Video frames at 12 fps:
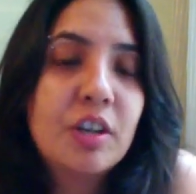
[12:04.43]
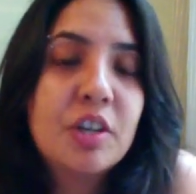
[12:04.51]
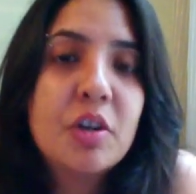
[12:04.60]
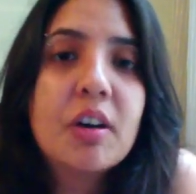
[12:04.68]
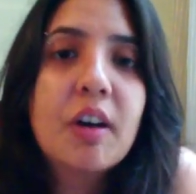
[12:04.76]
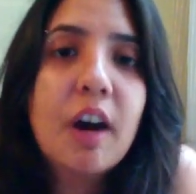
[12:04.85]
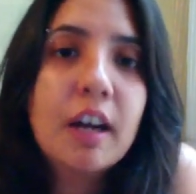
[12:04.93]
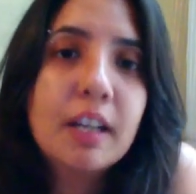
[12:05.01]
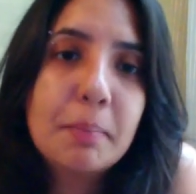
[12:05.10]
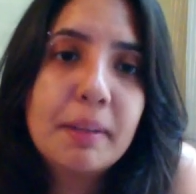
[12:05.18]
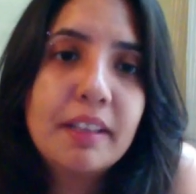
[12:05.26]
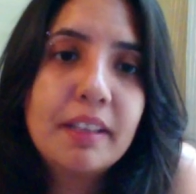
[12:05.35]
You're caught
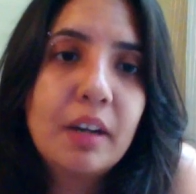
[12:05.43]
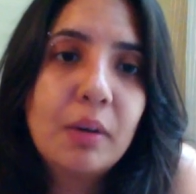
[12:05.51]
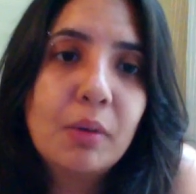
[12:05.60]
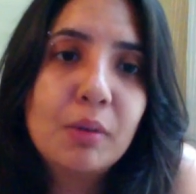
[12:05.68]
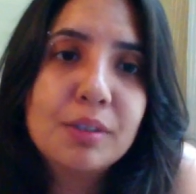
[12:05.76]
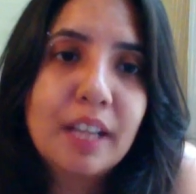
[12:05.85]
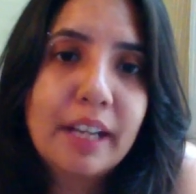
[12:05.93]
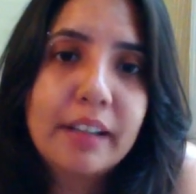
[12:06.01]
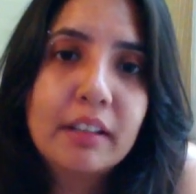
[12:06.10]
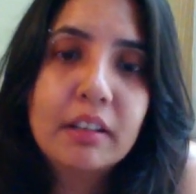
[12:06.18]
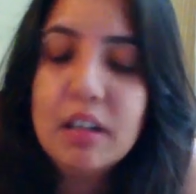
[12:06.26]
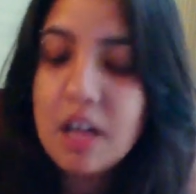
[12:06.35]
up in that old
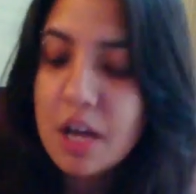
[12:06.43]
cycle.